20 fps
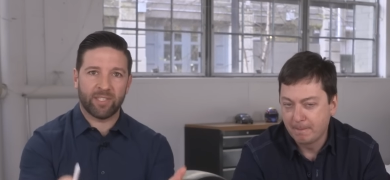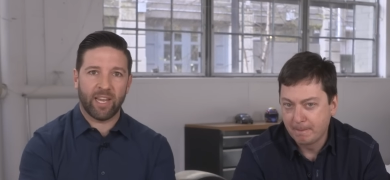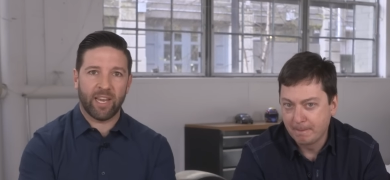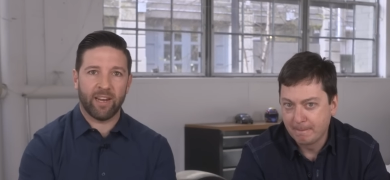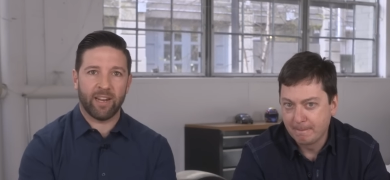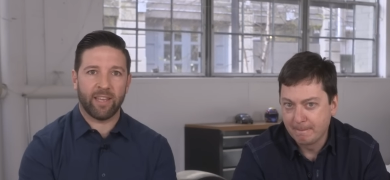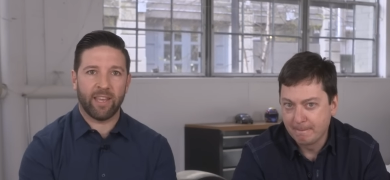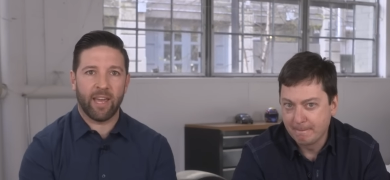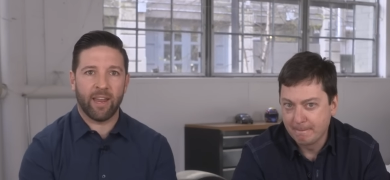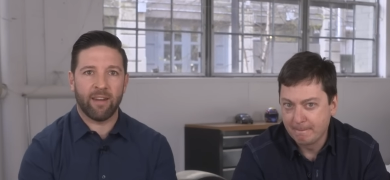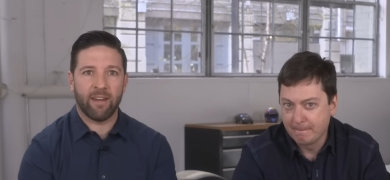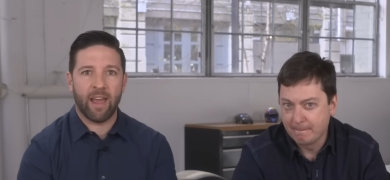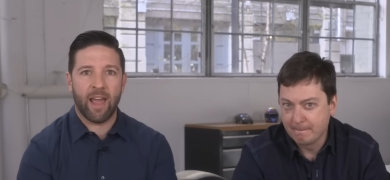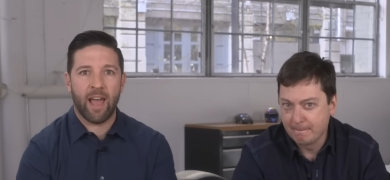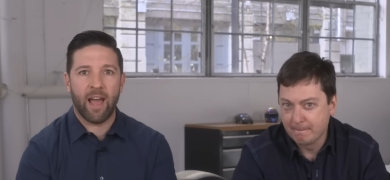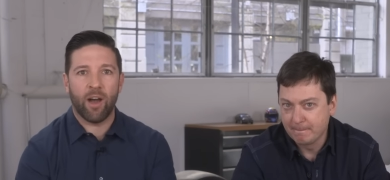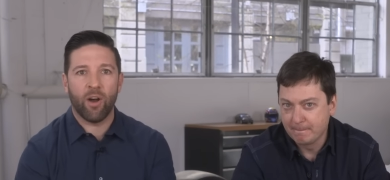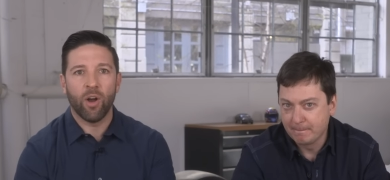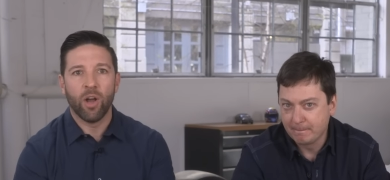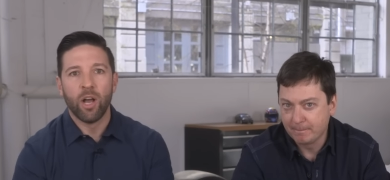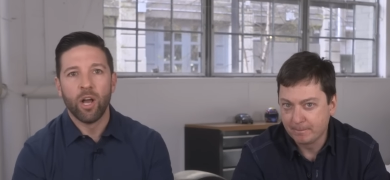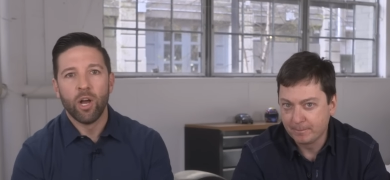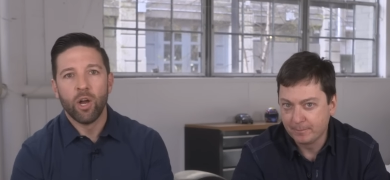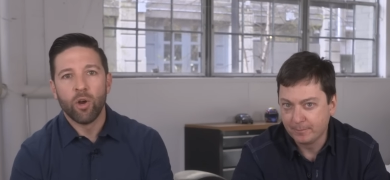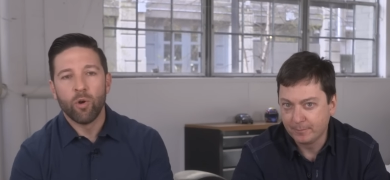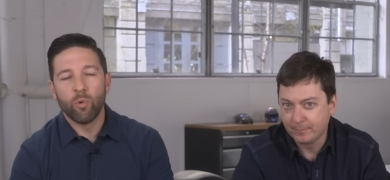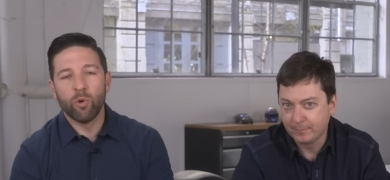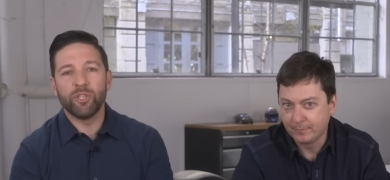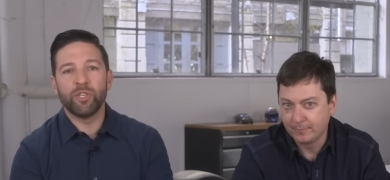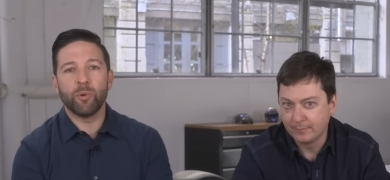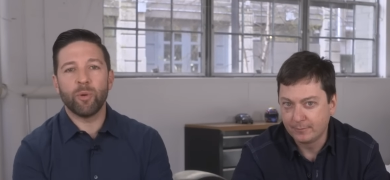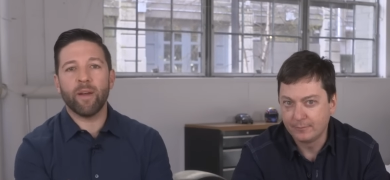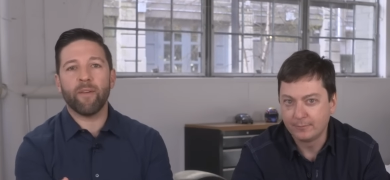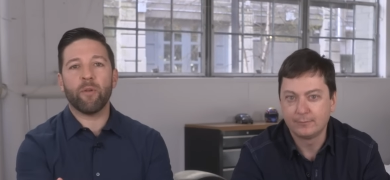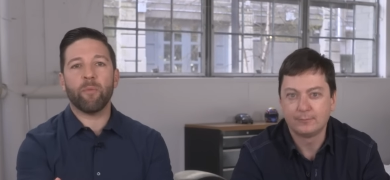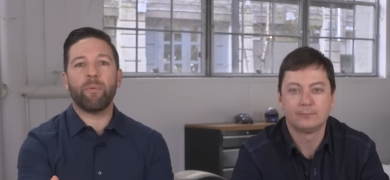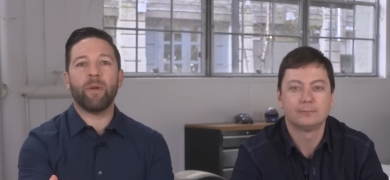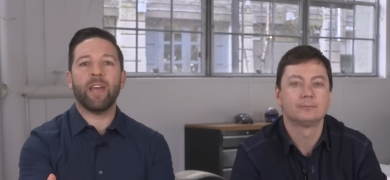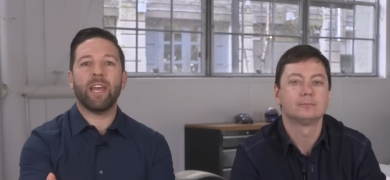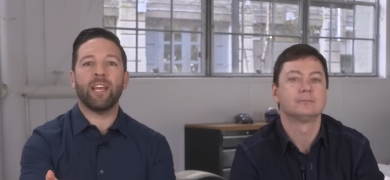Speaker 1: to say it again now. Would you ever
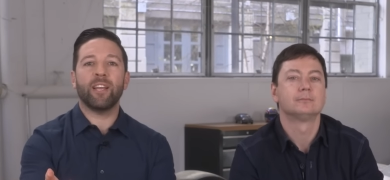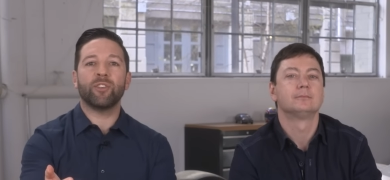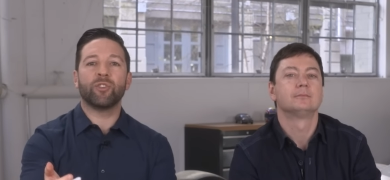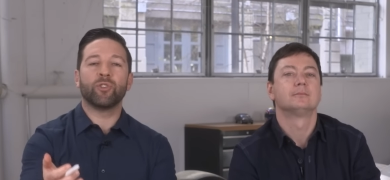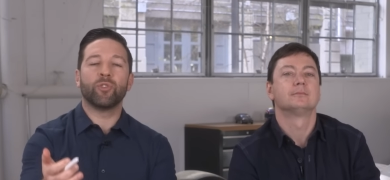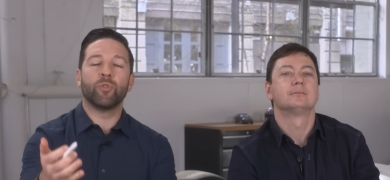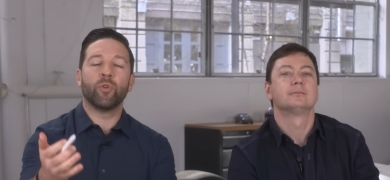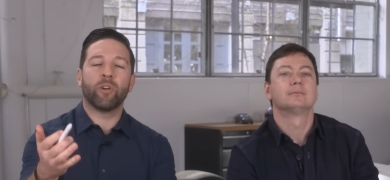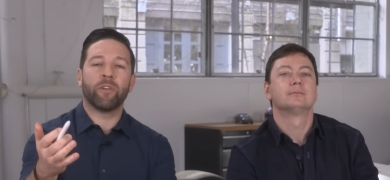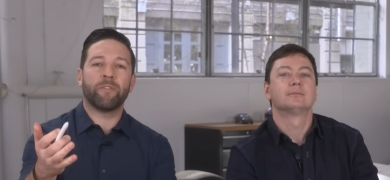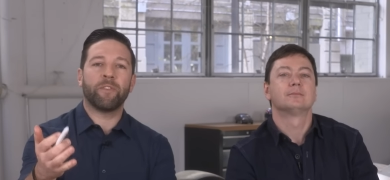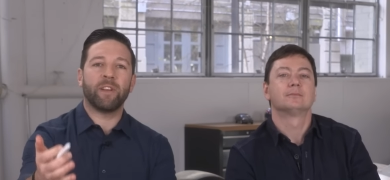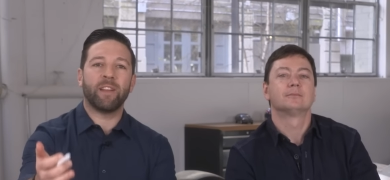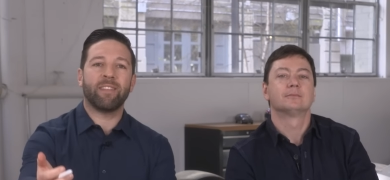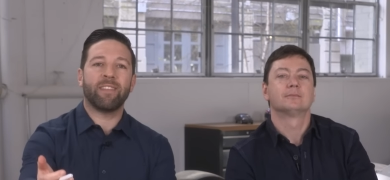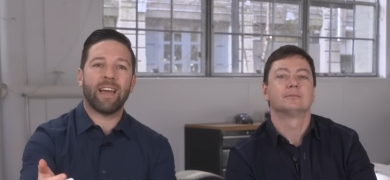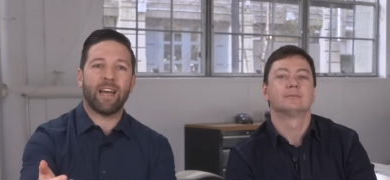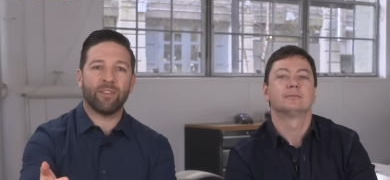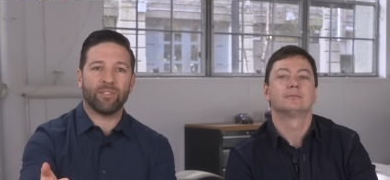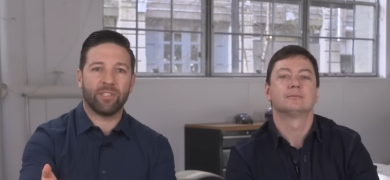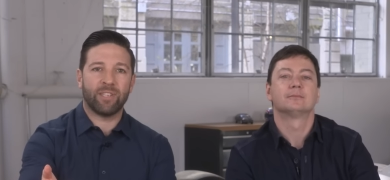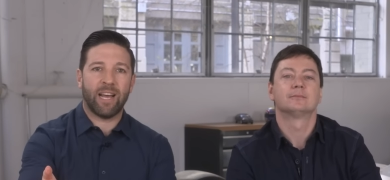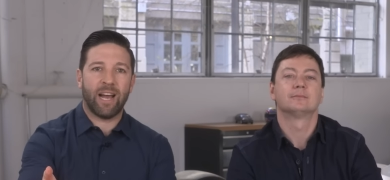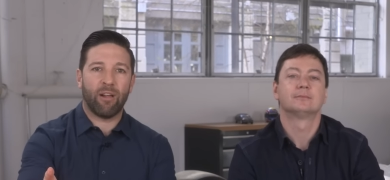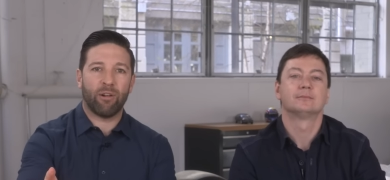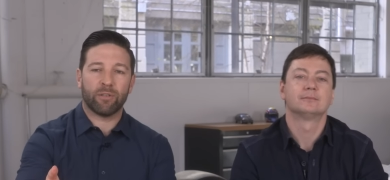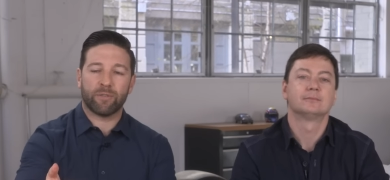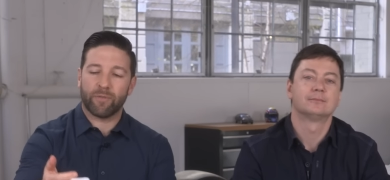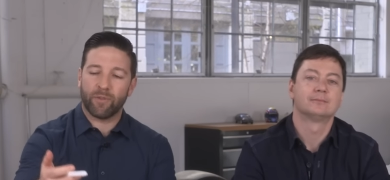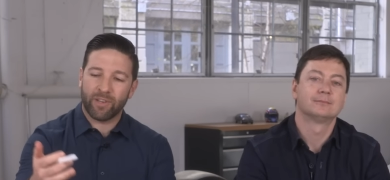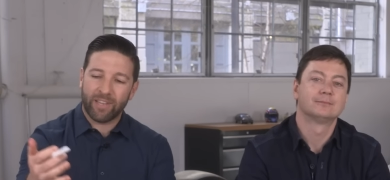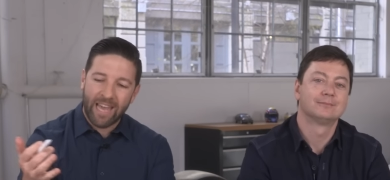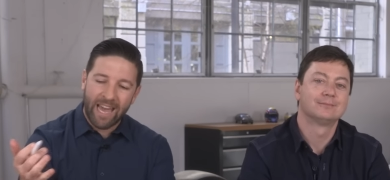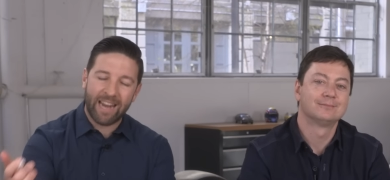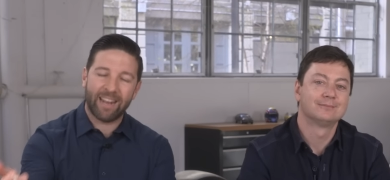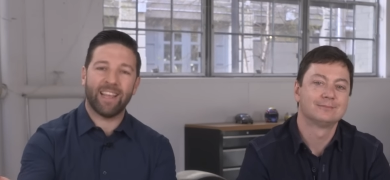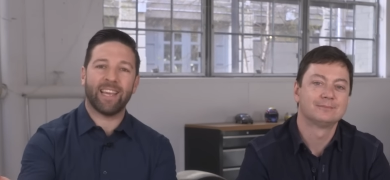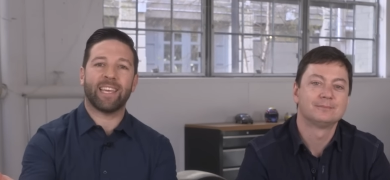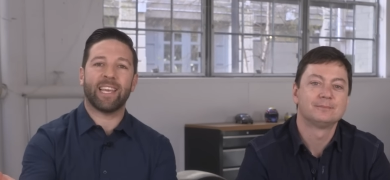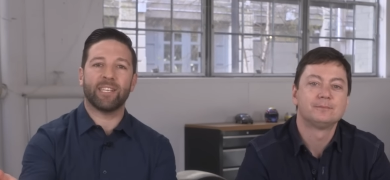pay two hundred fifty thousand dollars for a
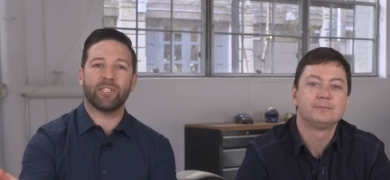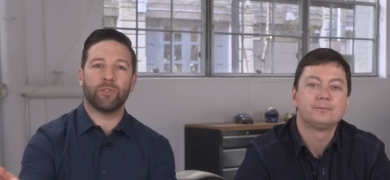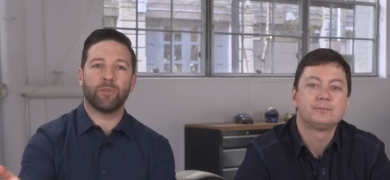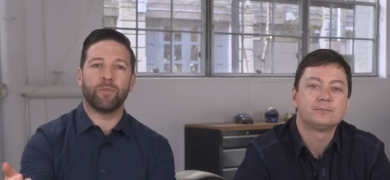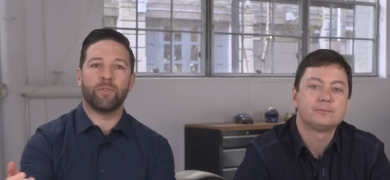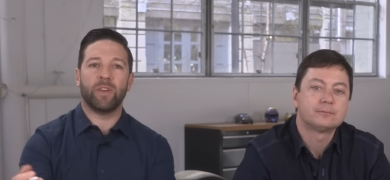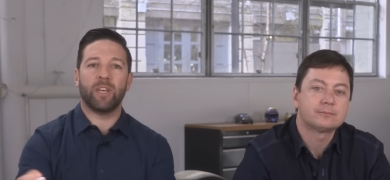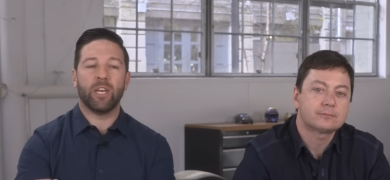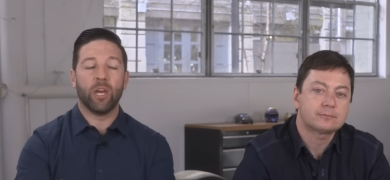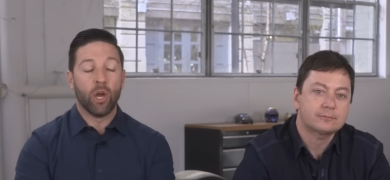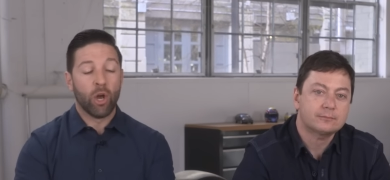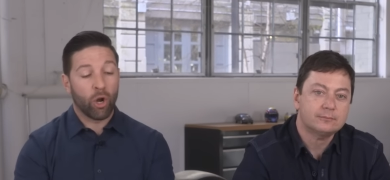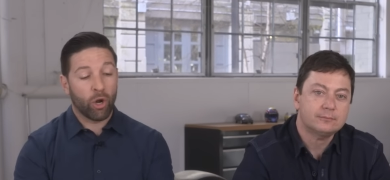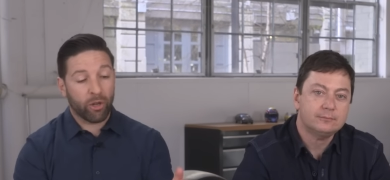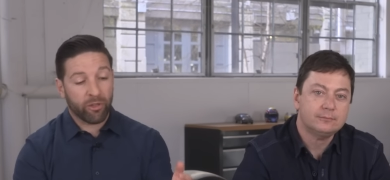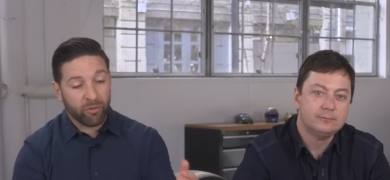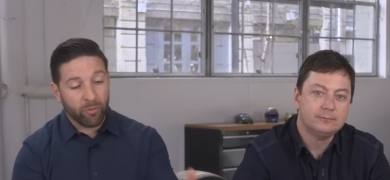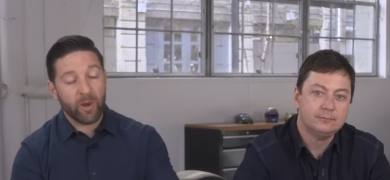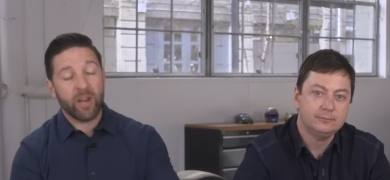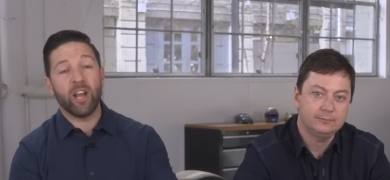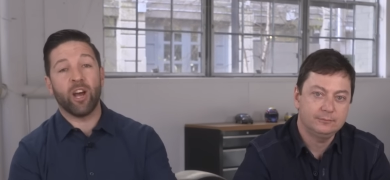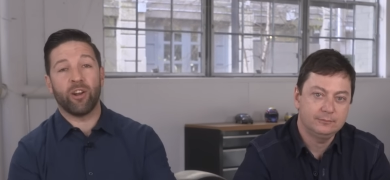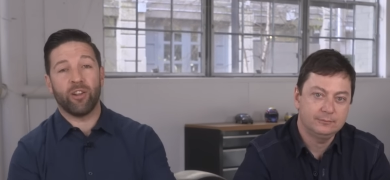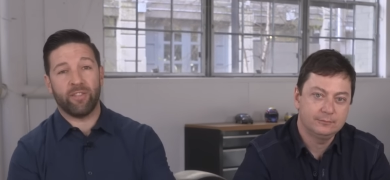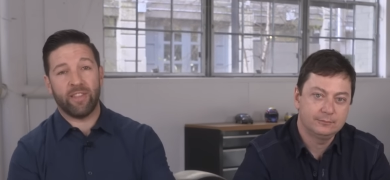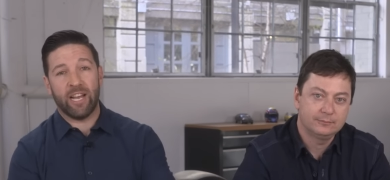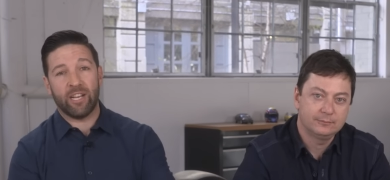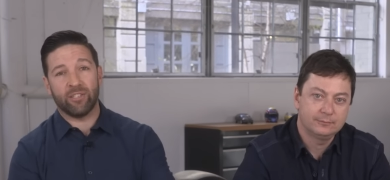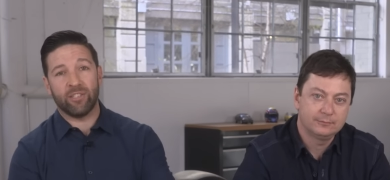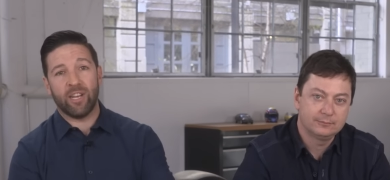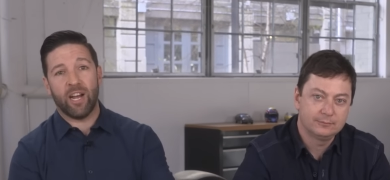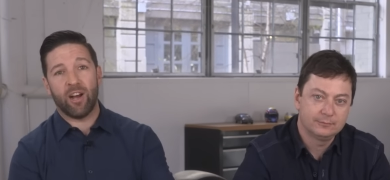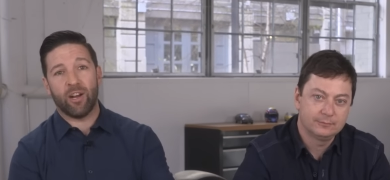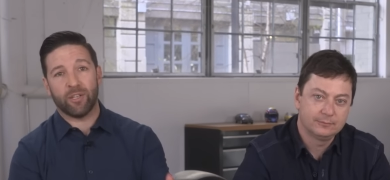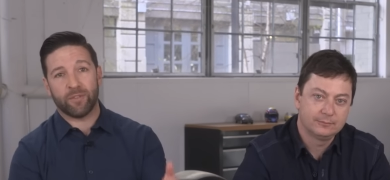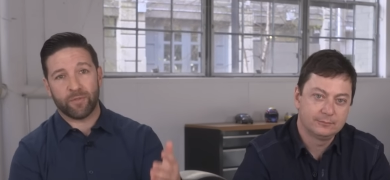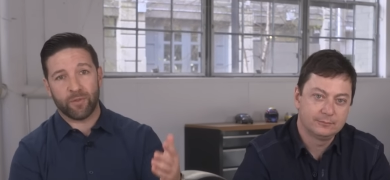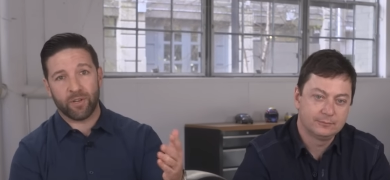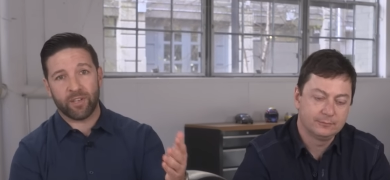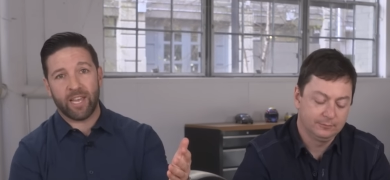Cadillac S U V or three hundred thousand dollars
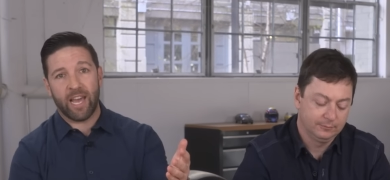for a